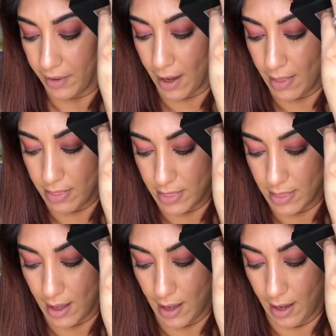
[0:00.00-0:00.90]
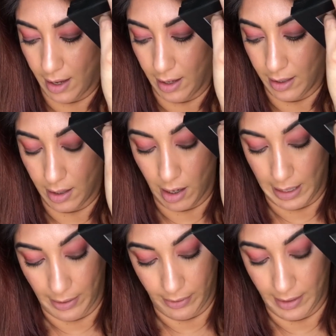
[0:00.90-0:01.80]
And then
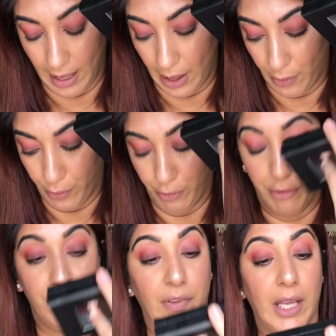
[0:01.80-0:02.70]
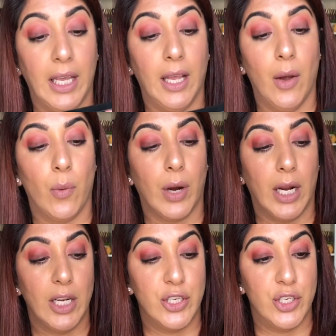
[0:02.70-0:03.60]
on the outer V, we're
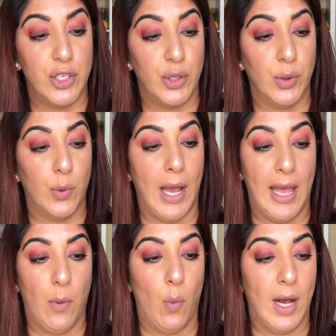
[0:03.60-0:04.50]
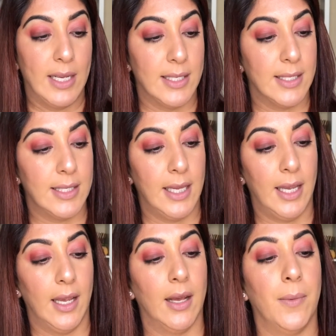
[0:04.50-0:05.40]
going to do
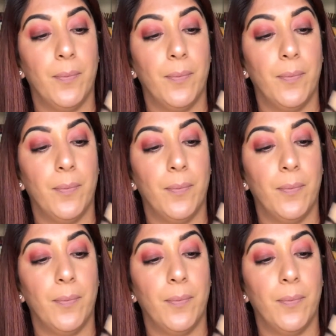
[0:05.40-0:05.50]
NYC,